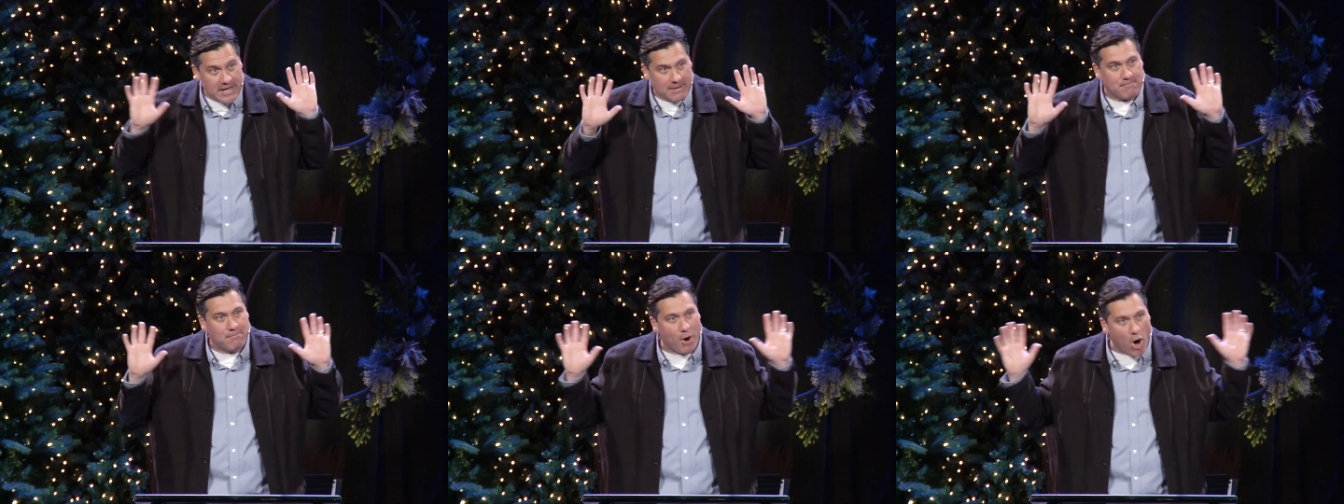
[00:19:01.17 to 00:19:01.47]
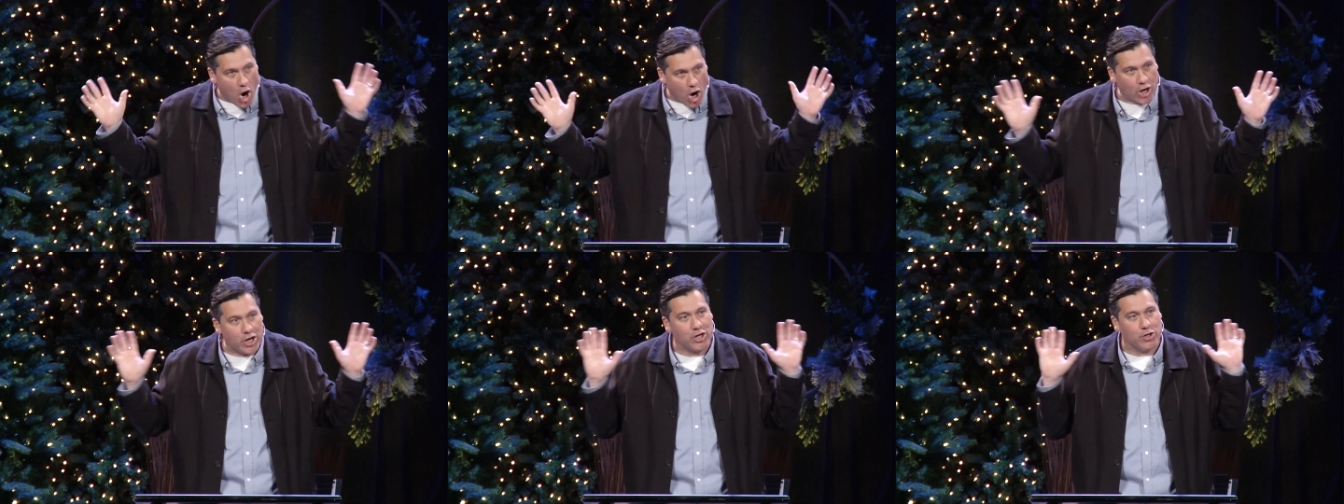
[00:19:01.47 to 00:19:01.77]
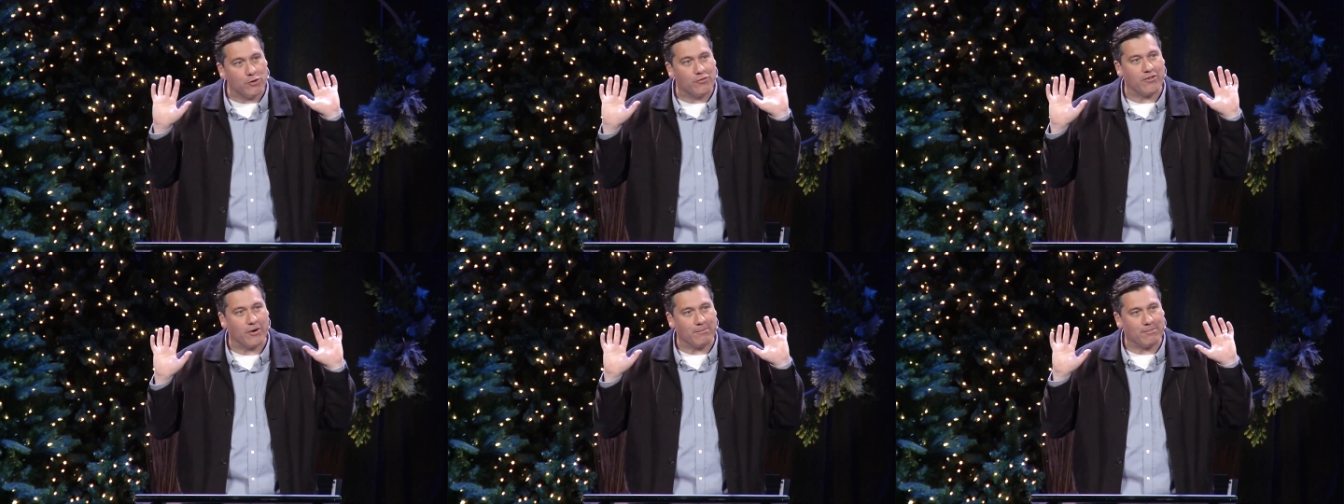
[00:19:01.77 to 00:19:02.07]
can bar
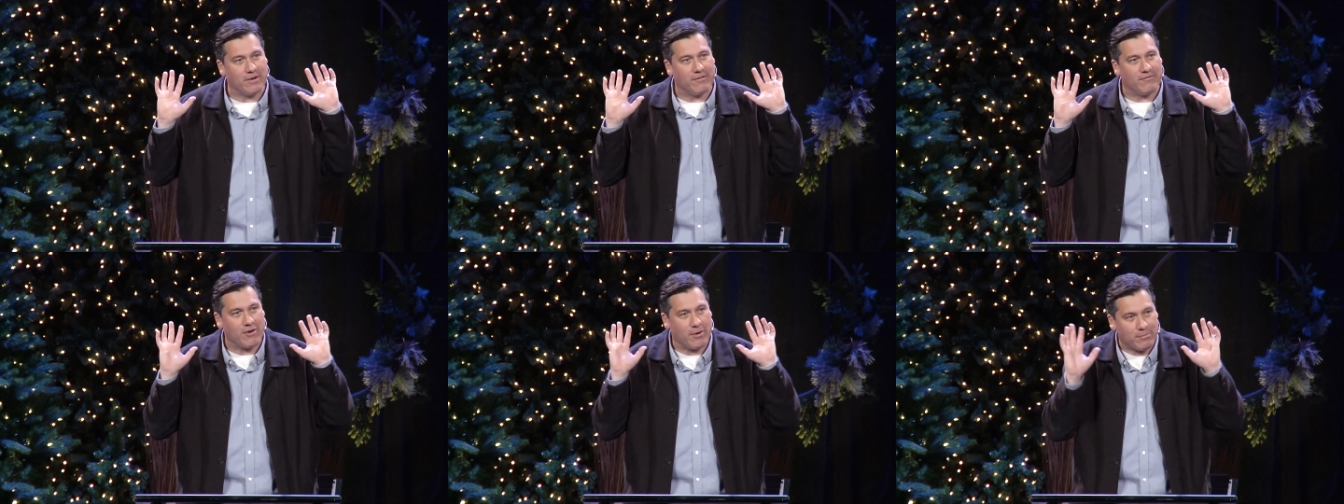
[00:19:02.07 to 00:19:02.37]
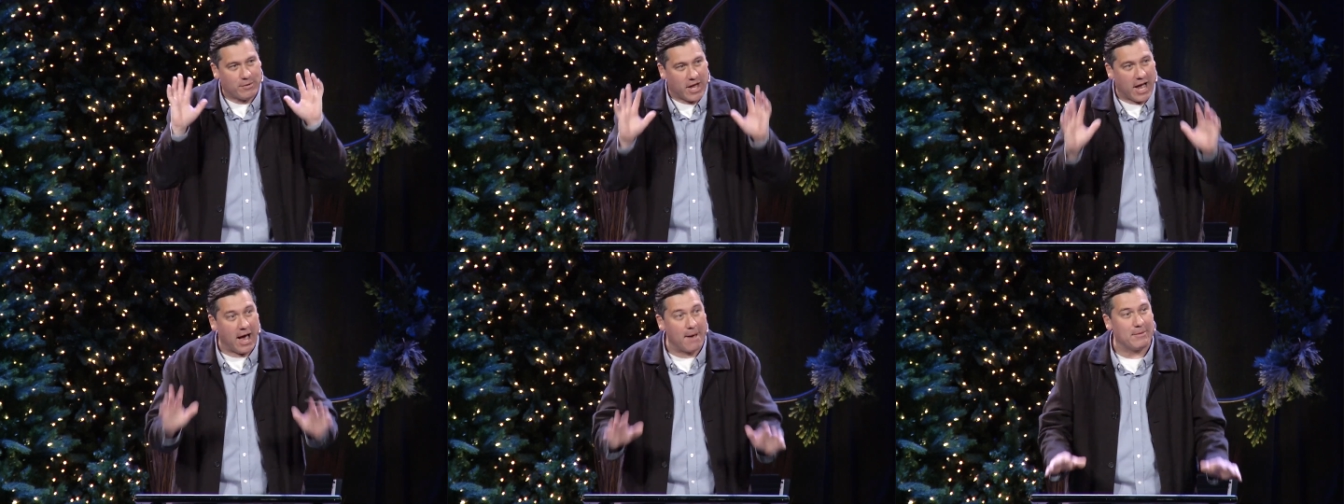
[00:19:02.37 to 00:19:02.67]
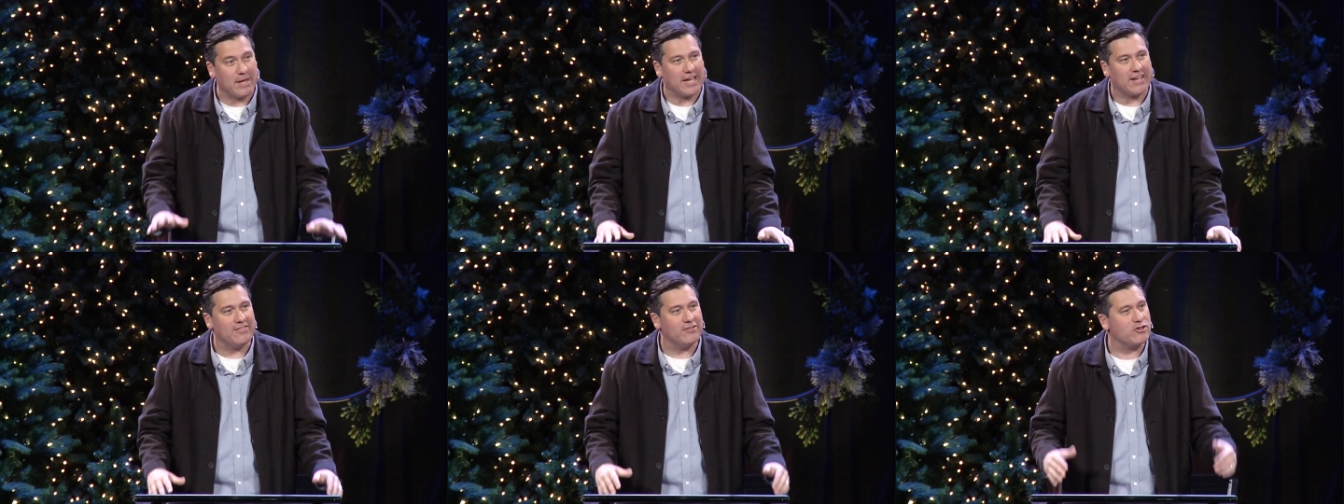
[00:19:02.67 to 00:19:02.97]
you from, from
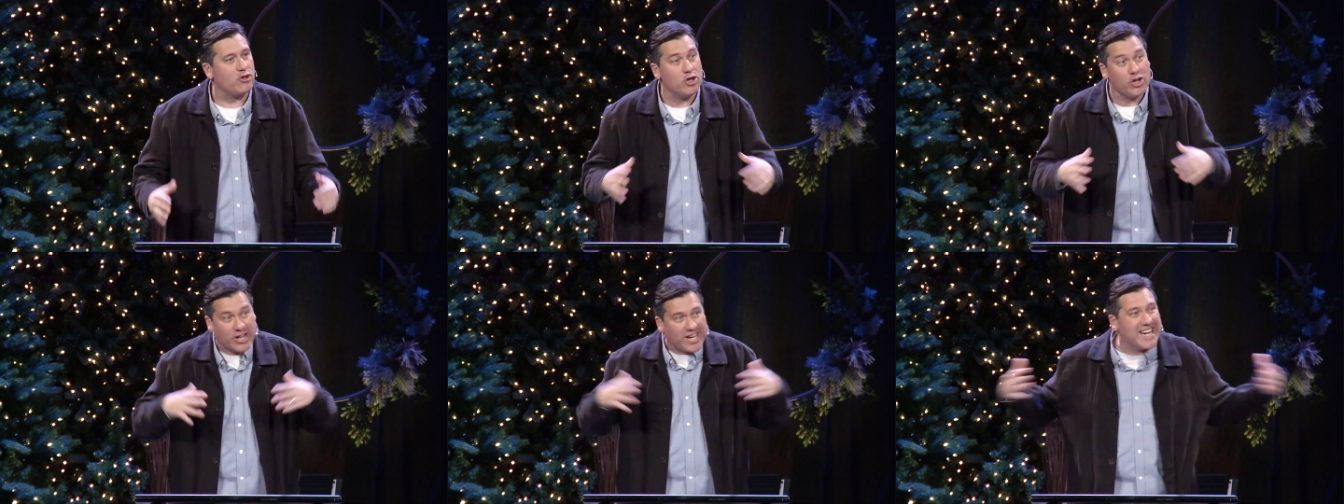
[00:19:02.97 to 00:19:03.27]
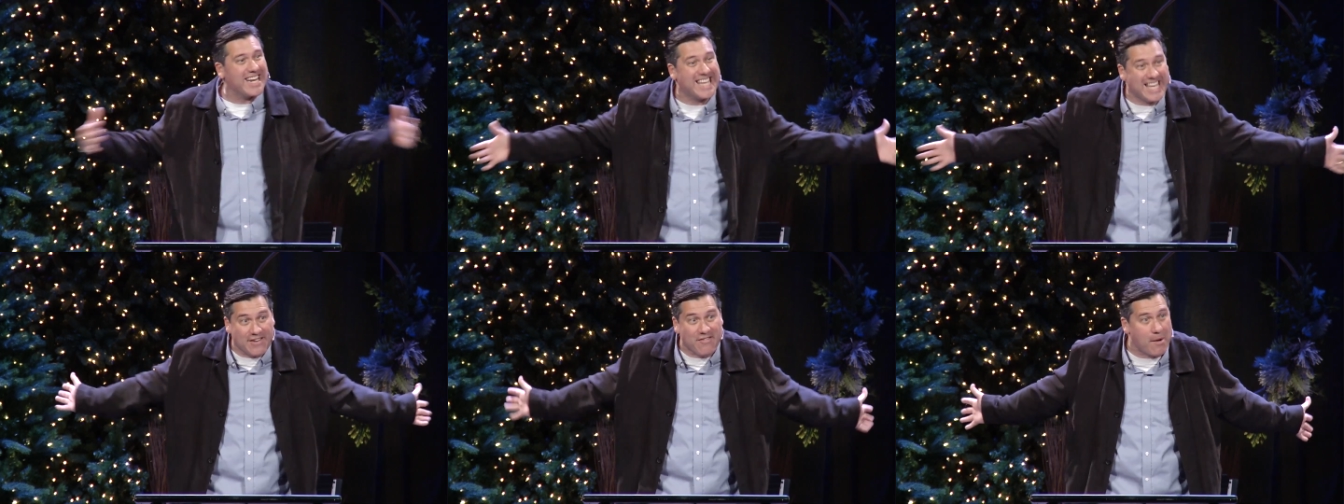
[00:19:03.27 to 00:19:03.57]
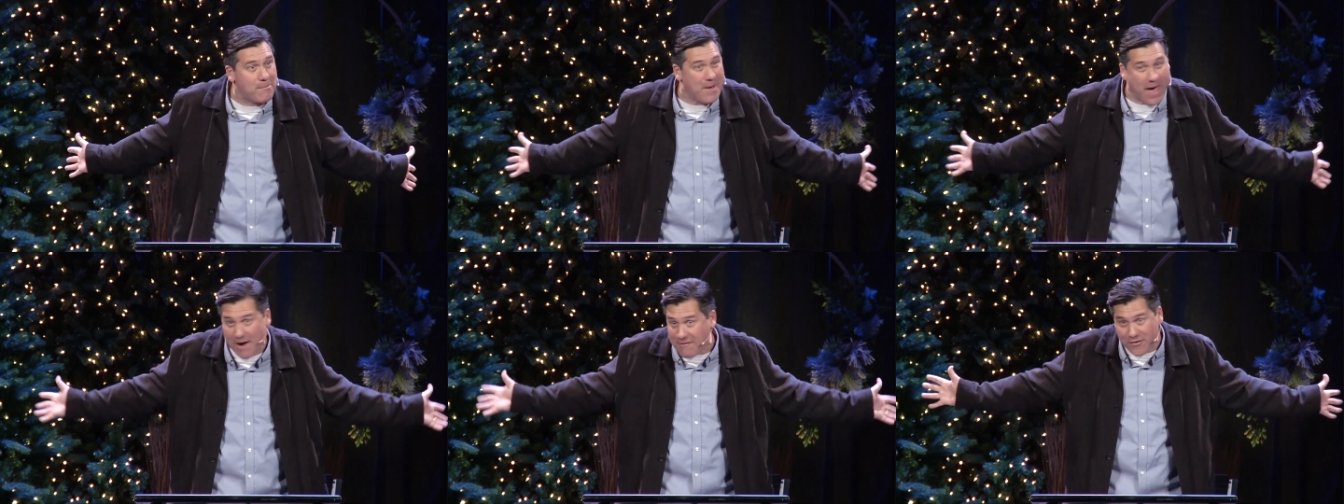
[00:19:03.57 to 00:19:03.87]
coming. And so you're going to give
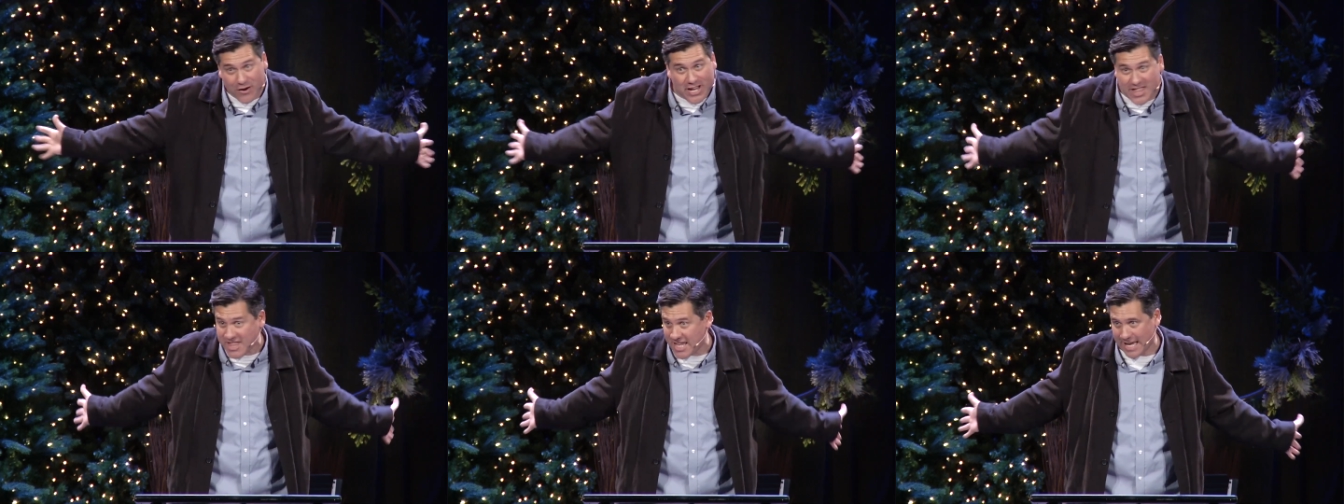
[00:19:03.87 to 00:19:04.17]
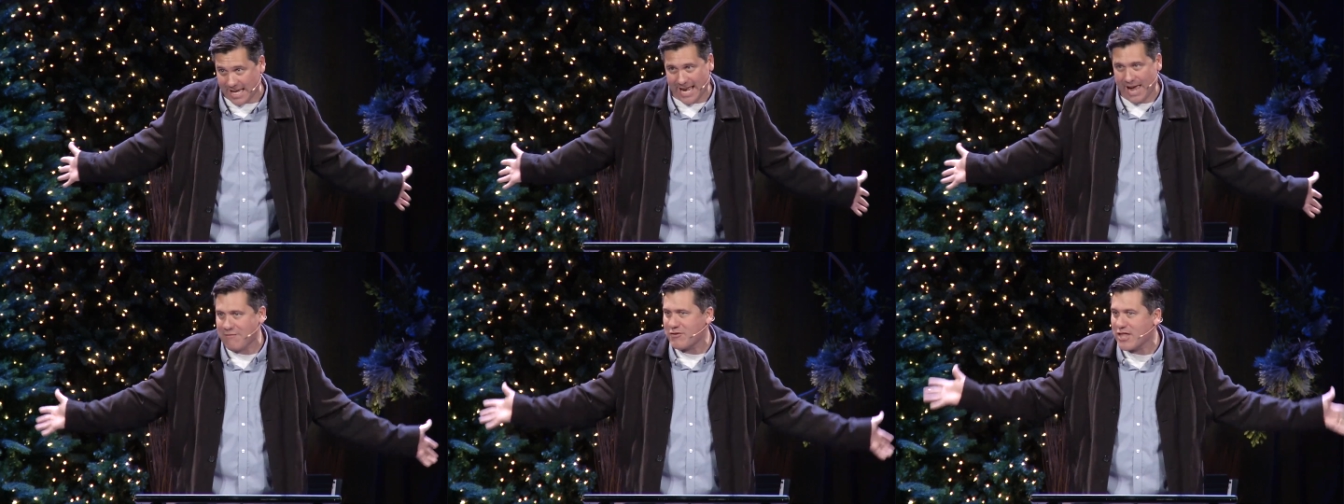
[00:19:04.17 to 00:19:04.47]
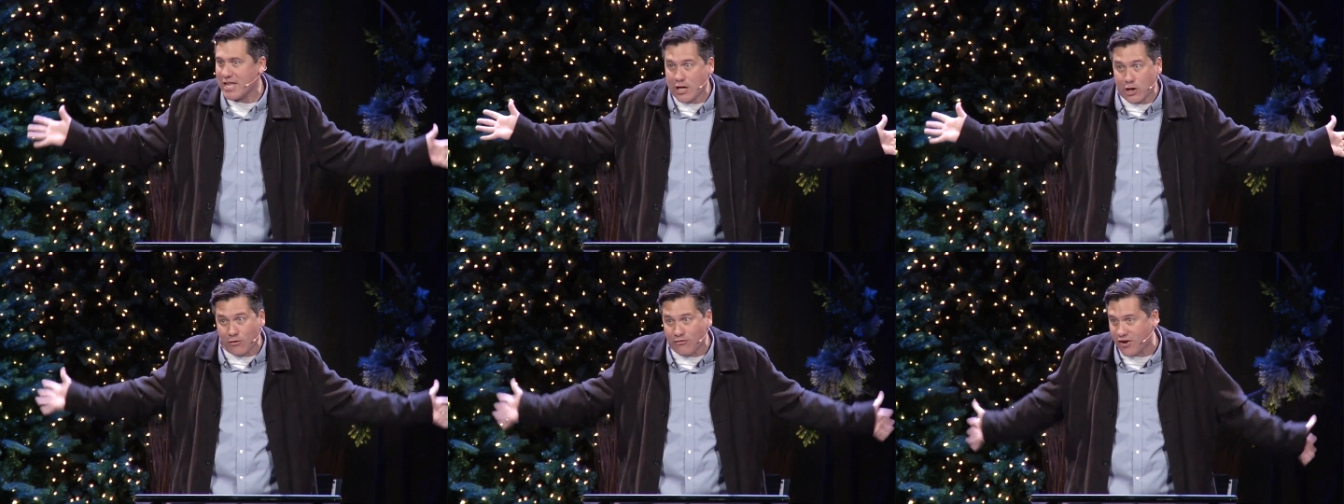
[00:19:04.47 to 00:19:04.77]
up everything,
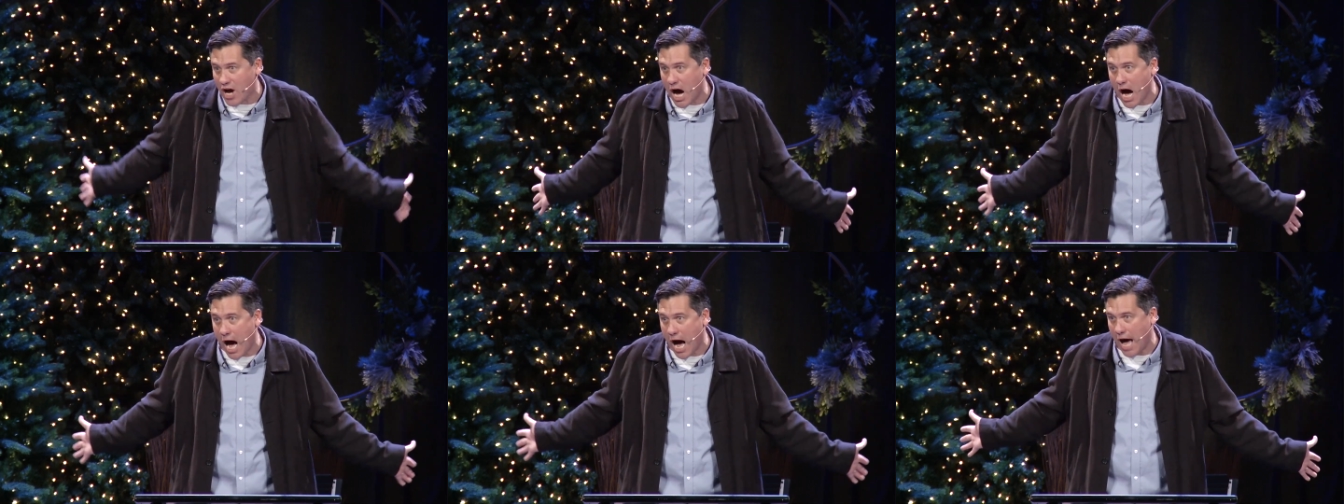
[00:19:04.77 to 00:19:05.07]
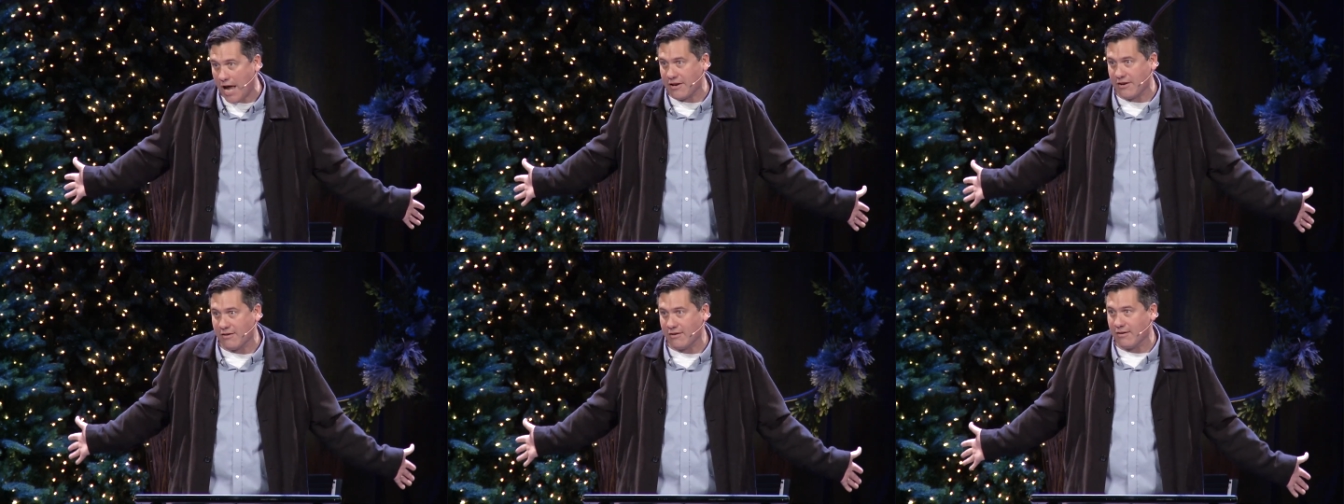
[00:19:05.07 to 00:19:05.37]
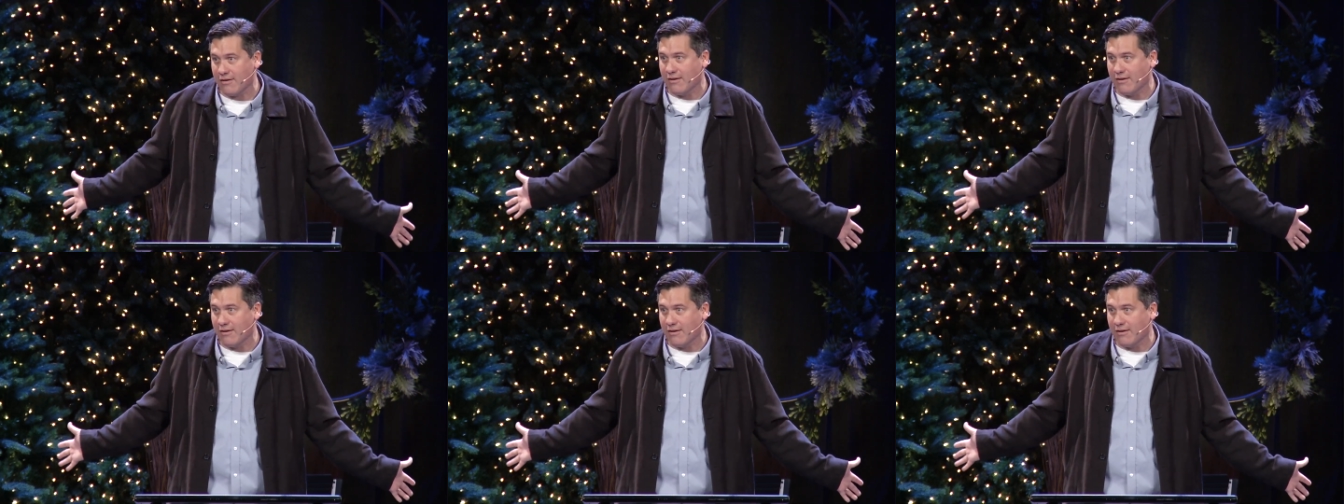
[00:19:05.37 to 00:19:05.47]
everything you've got